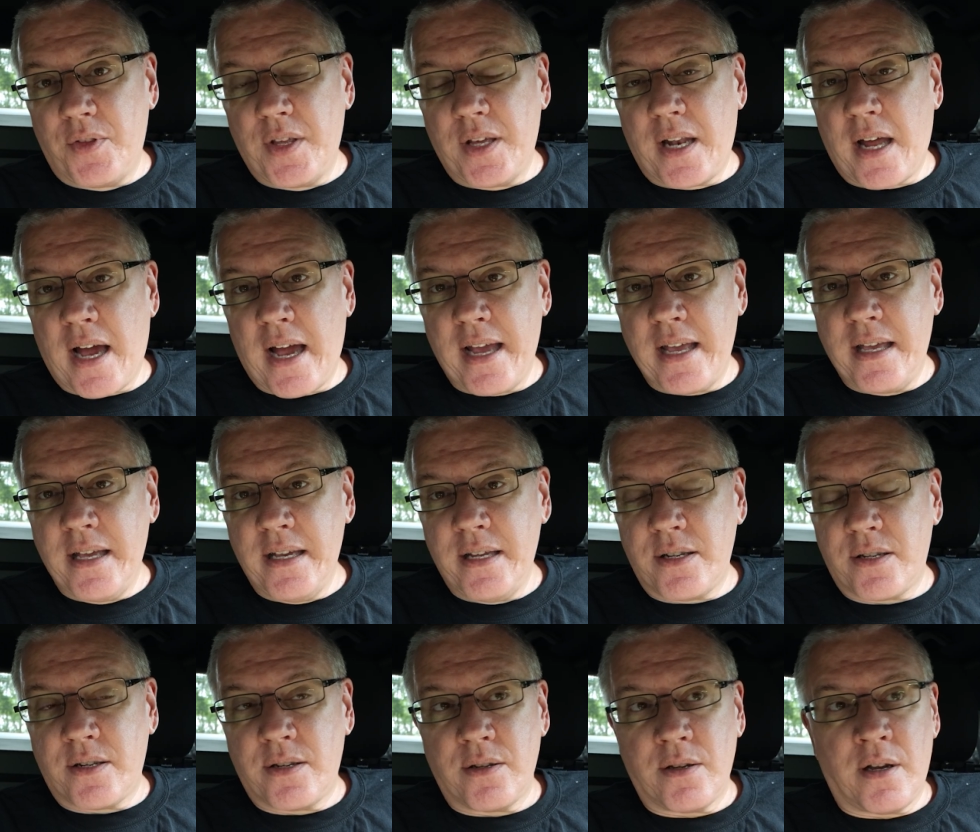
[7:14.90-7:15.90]
that I
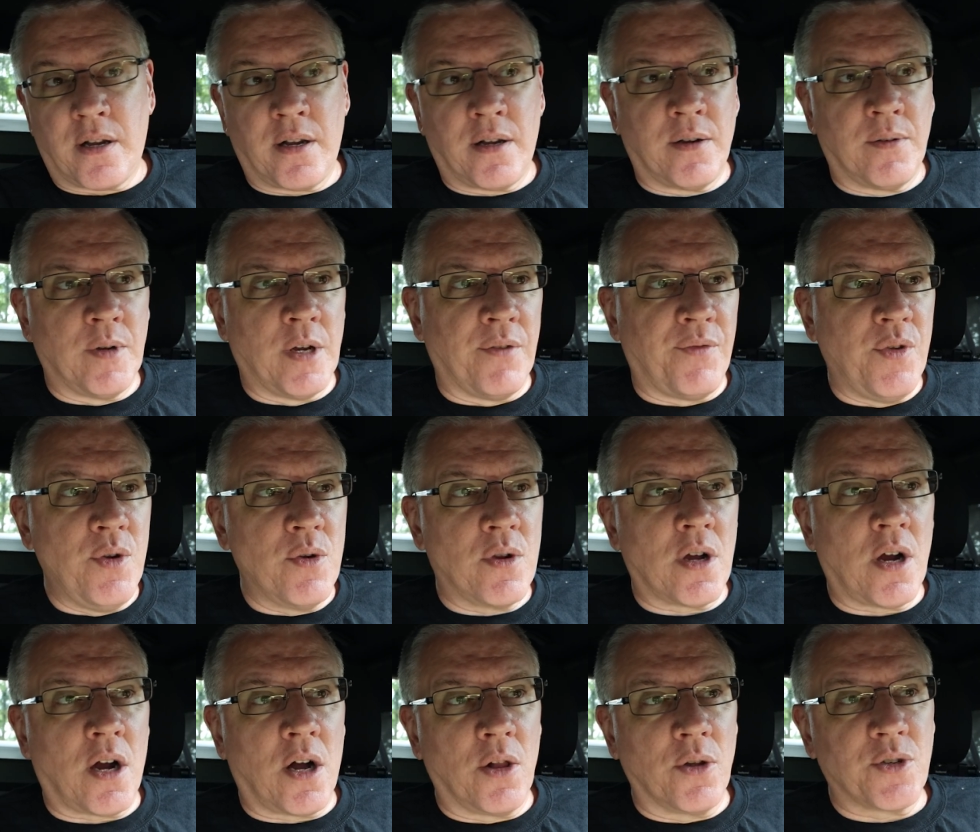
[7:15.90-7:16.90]
get a few
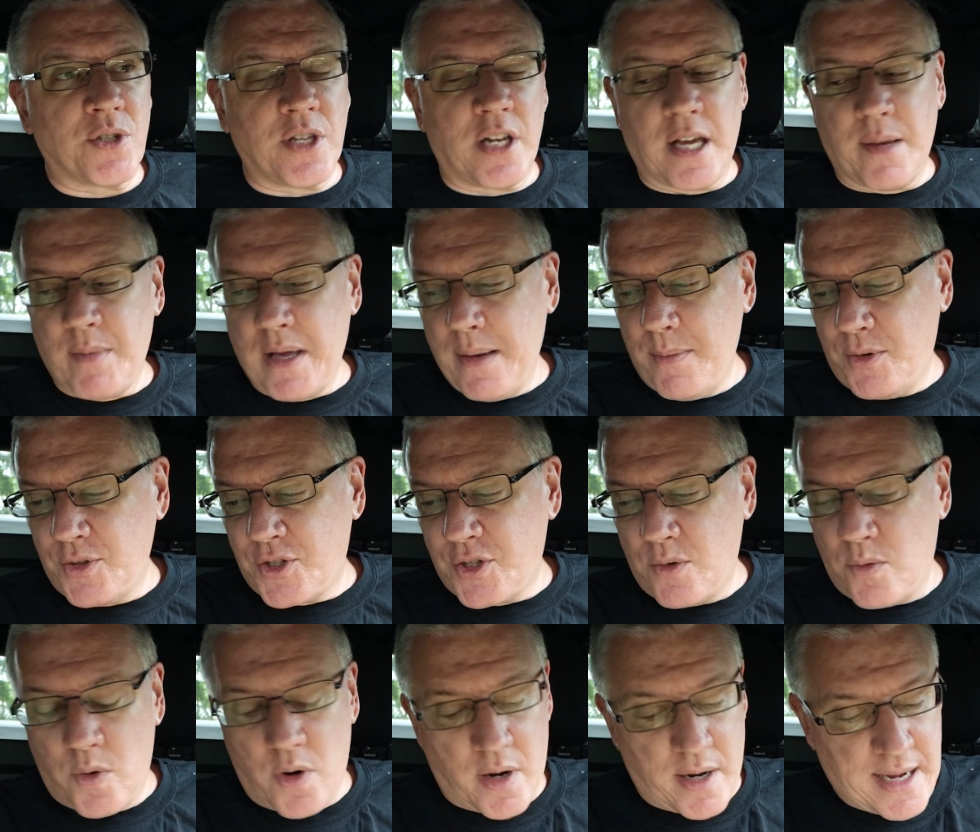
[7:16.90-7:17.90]
callers that I'm able
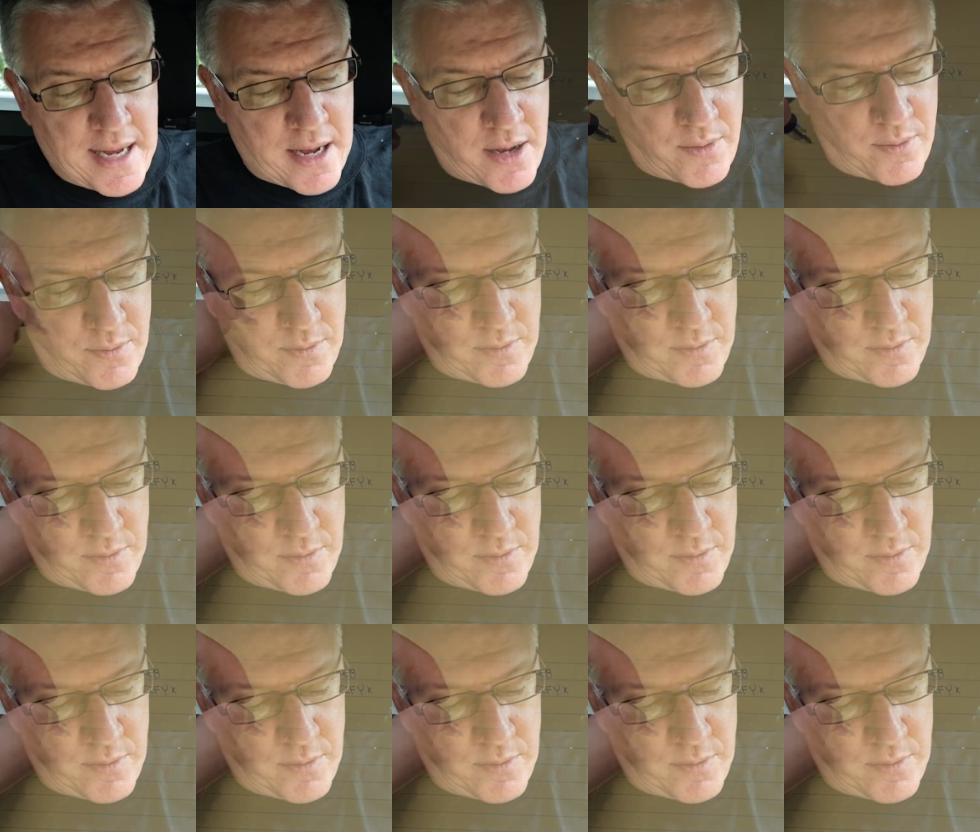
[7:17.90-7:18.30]
to work out.